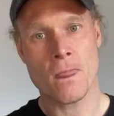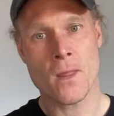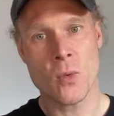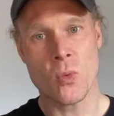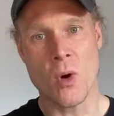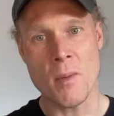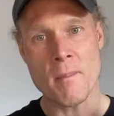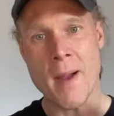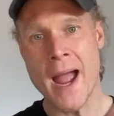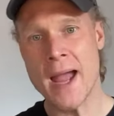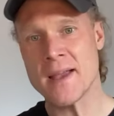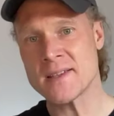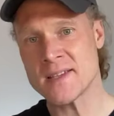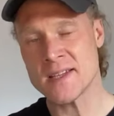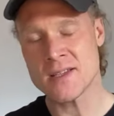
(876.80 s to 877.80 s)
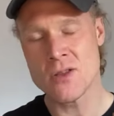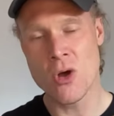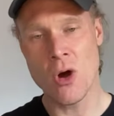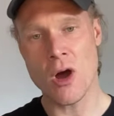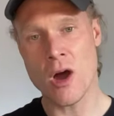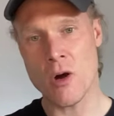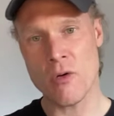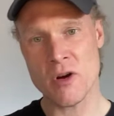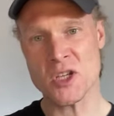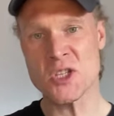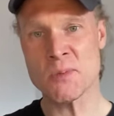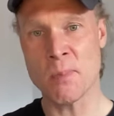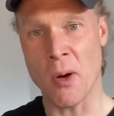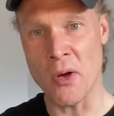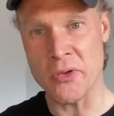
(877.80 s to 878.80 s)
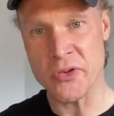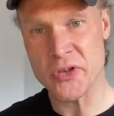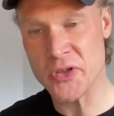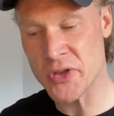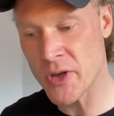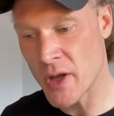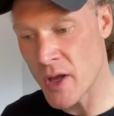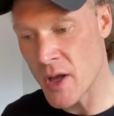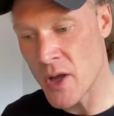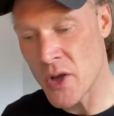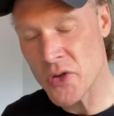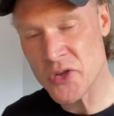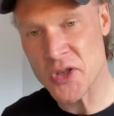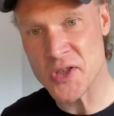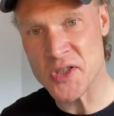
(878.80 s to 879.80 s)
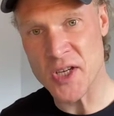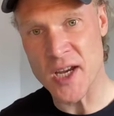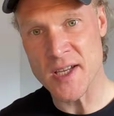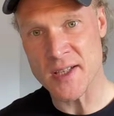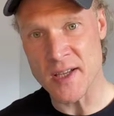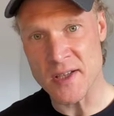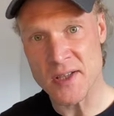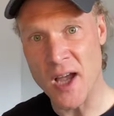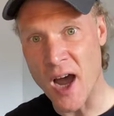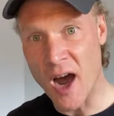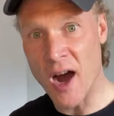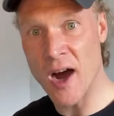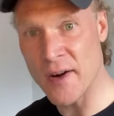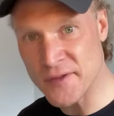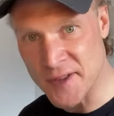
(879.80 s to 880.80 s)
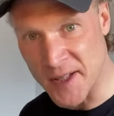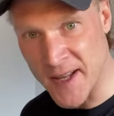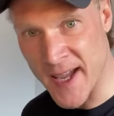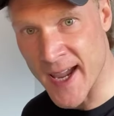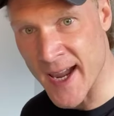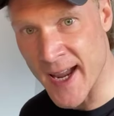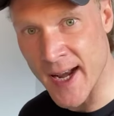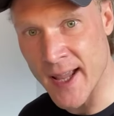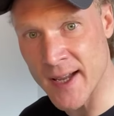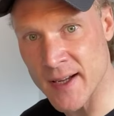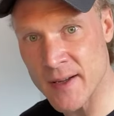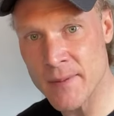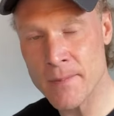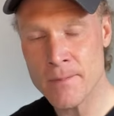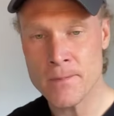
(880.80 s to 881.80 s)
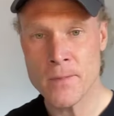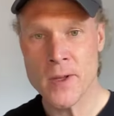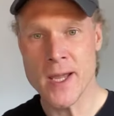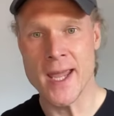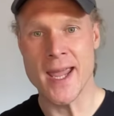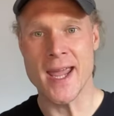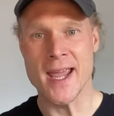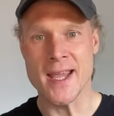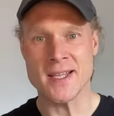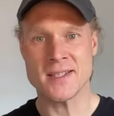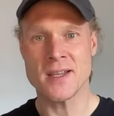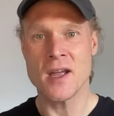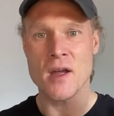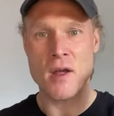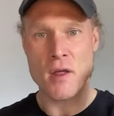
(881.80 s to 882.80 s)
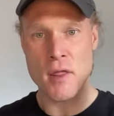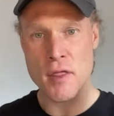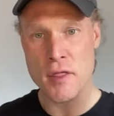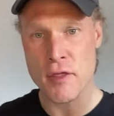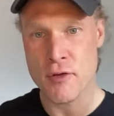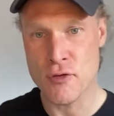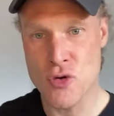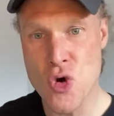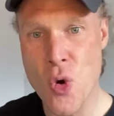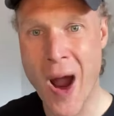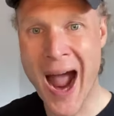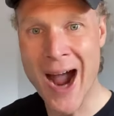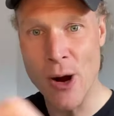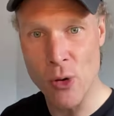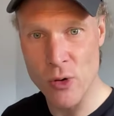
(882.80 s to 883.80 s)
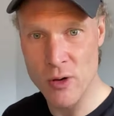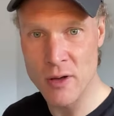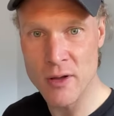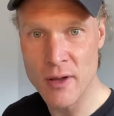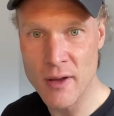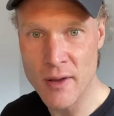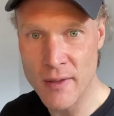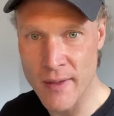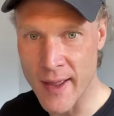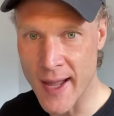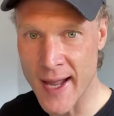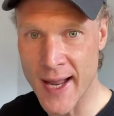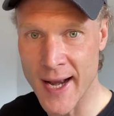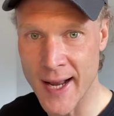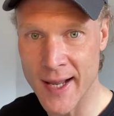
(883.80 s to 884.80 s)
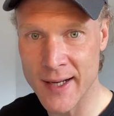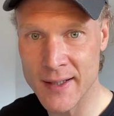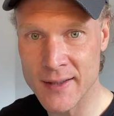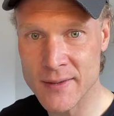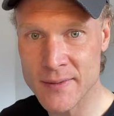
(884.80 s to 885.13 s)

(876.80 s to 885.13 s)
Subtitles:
what matters is not our response to Jesus after the healing. It is throughout the healing.